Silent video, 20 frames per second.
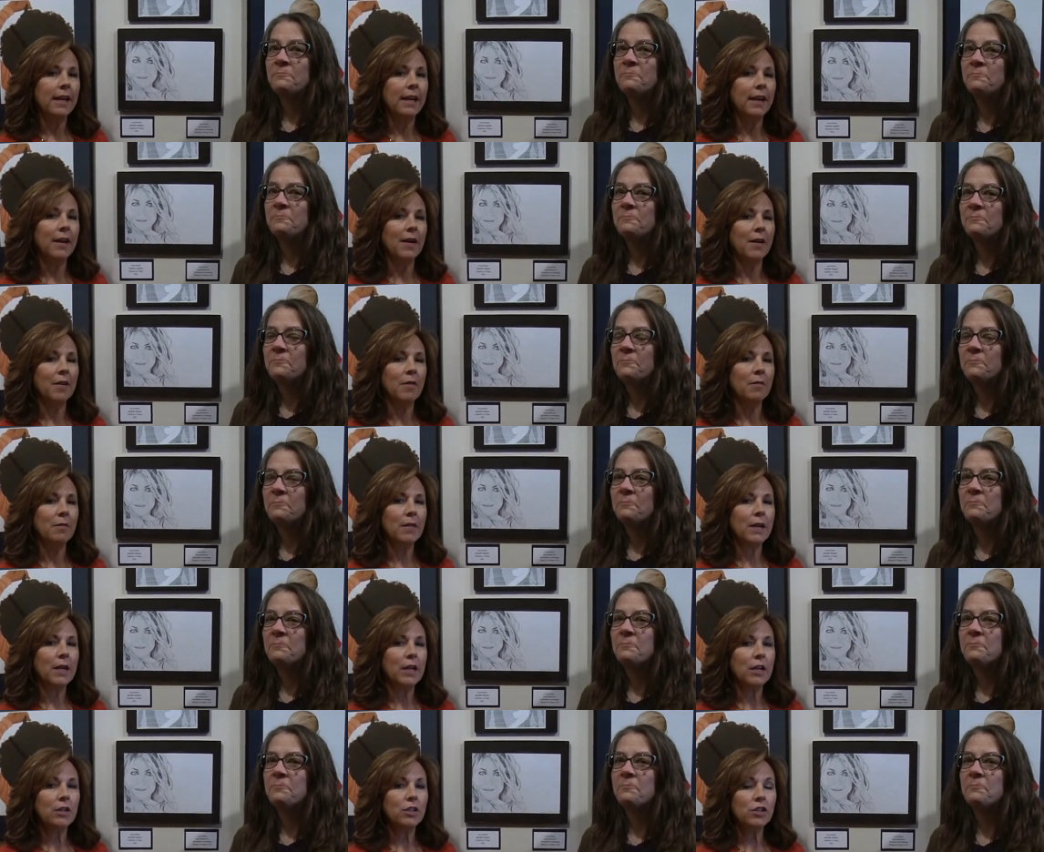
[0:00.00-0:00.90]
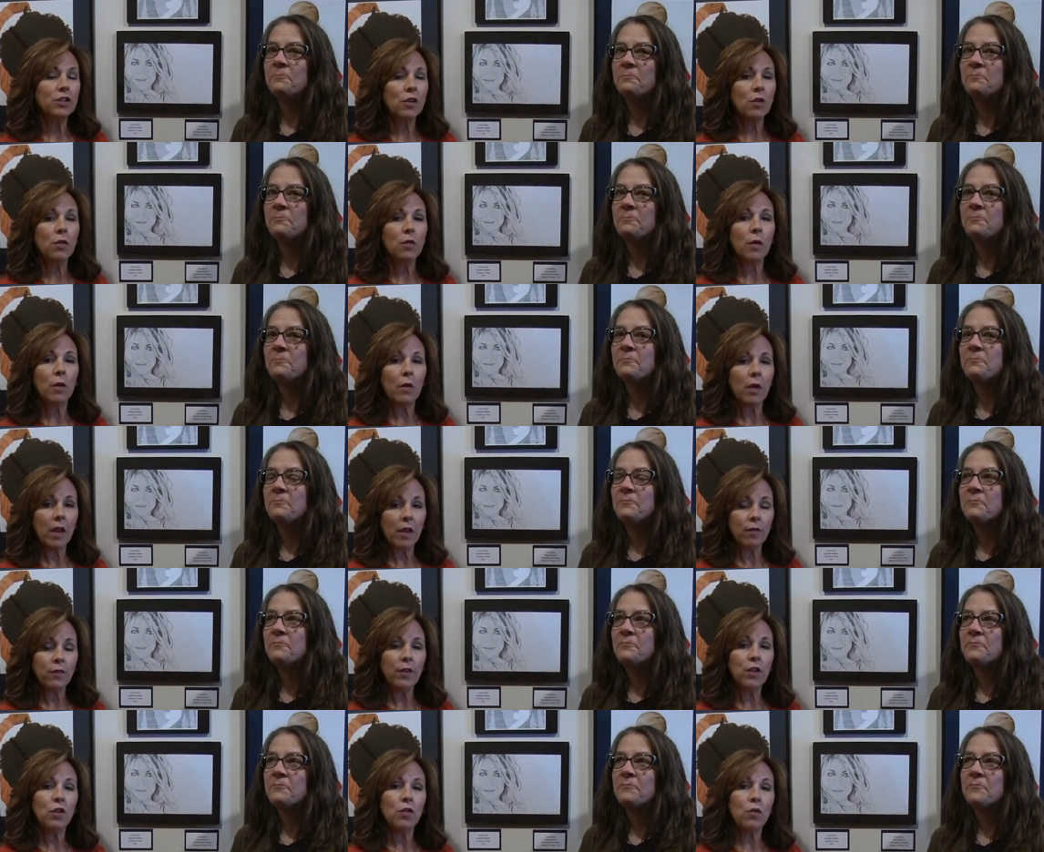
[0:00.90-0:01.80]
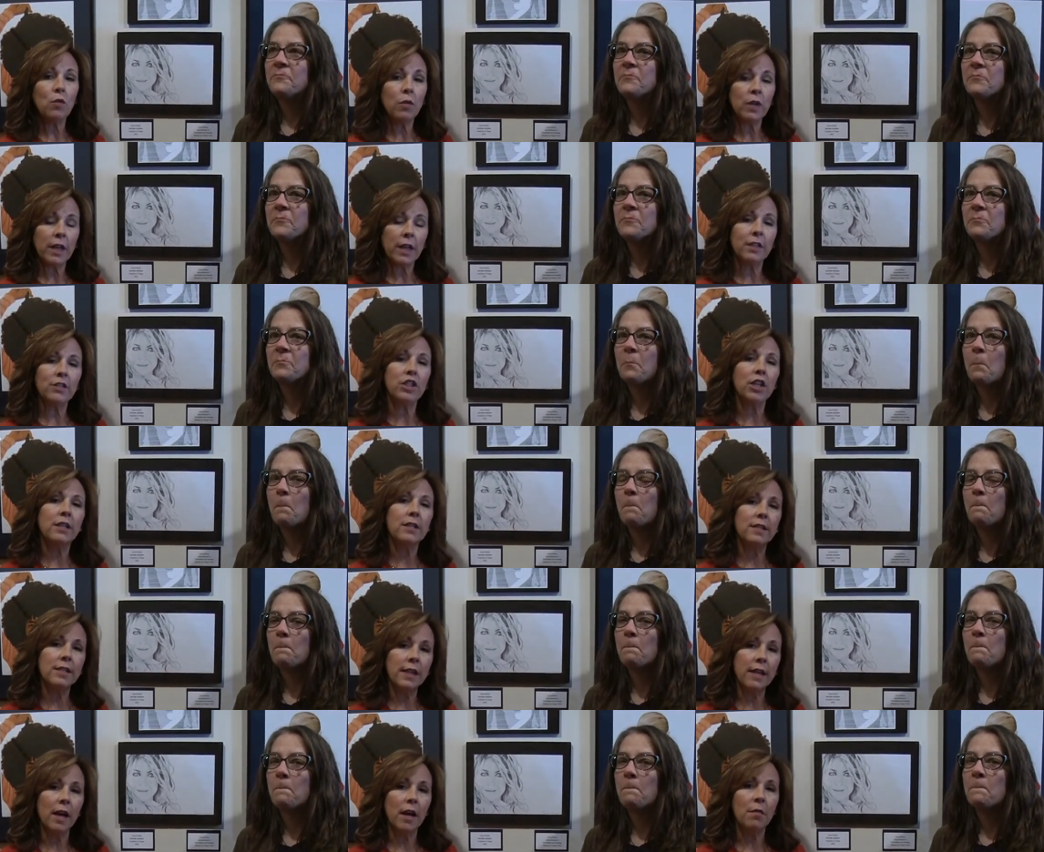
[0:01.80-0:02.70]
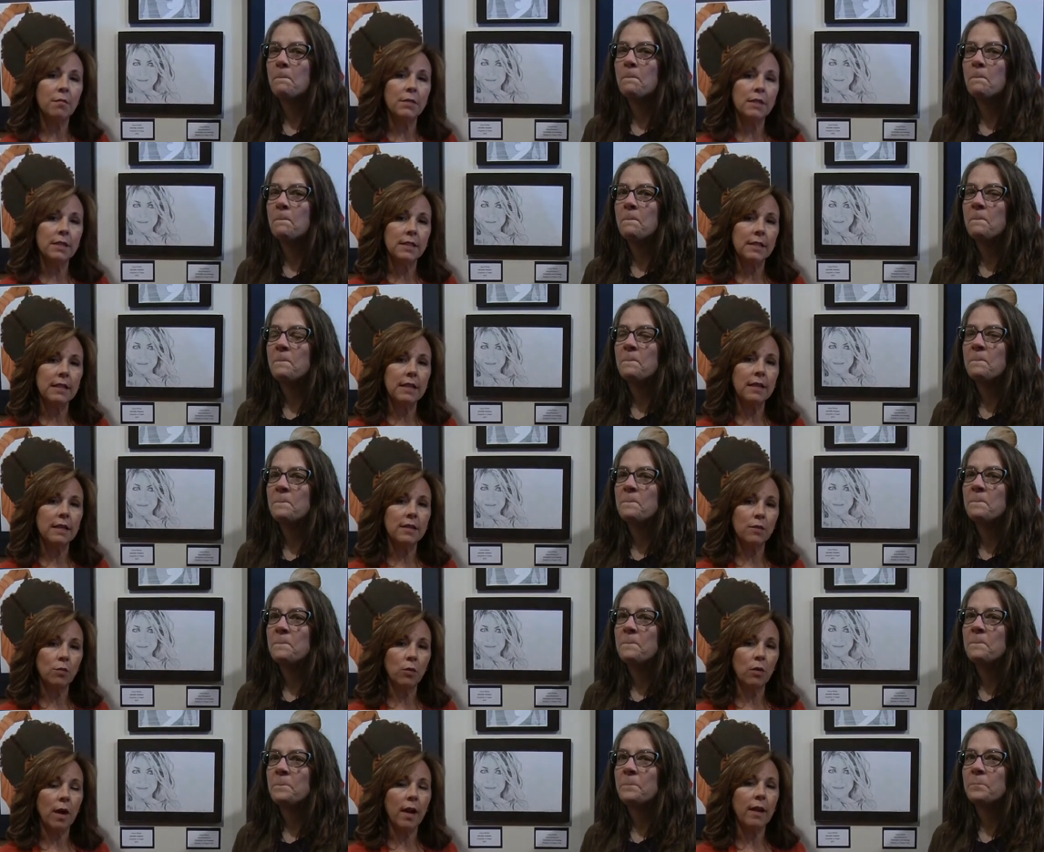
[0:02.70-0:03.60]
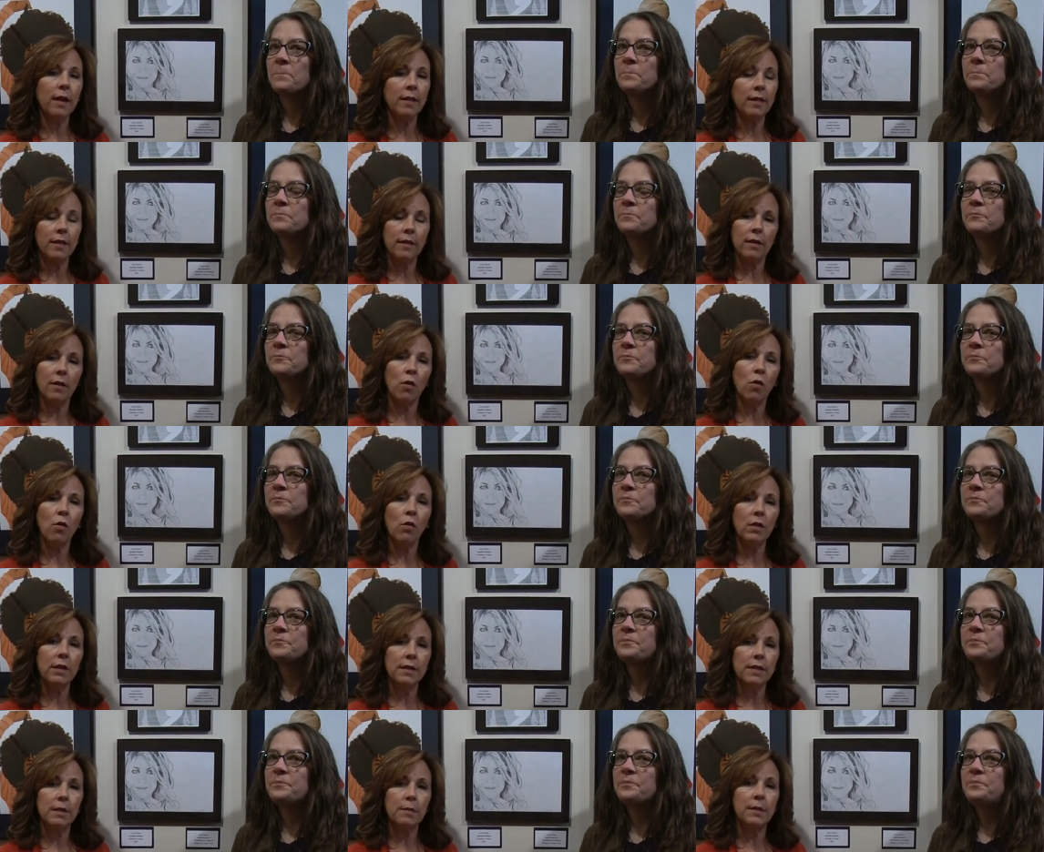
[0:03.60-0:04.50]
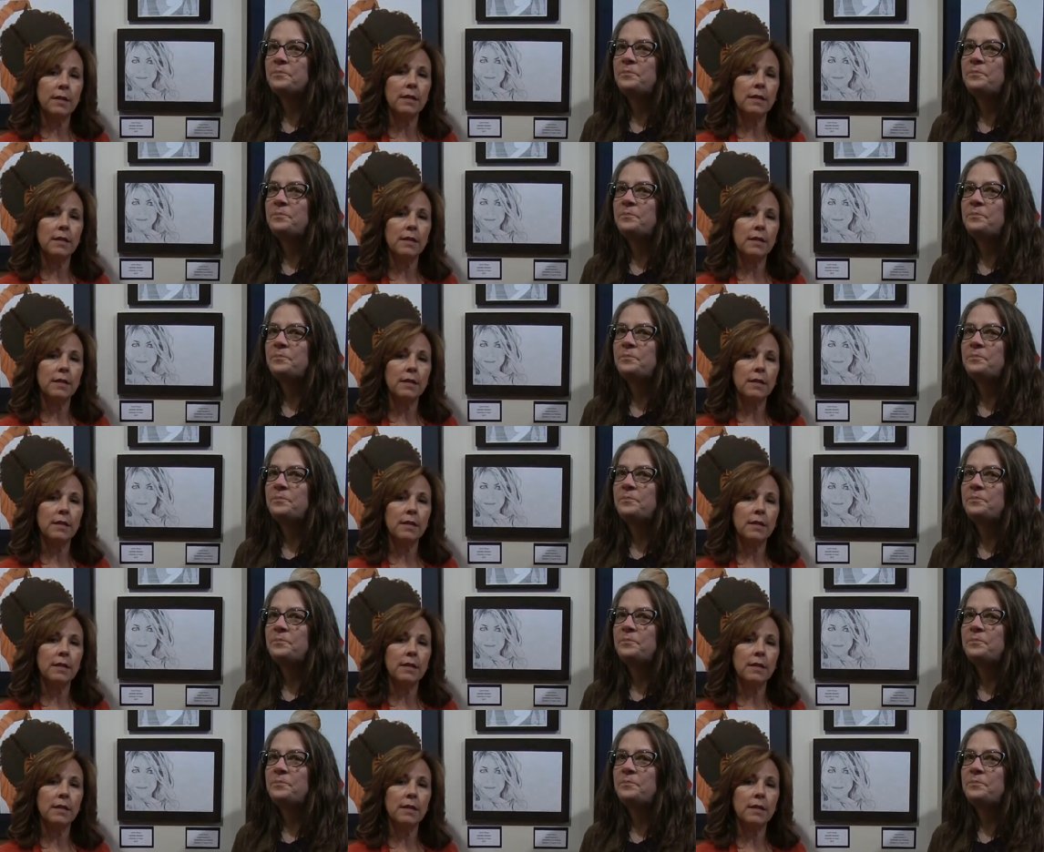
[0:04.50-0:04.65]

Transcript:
Speaker 1: um, so if you get a chance to come to see this, we the whole exhibit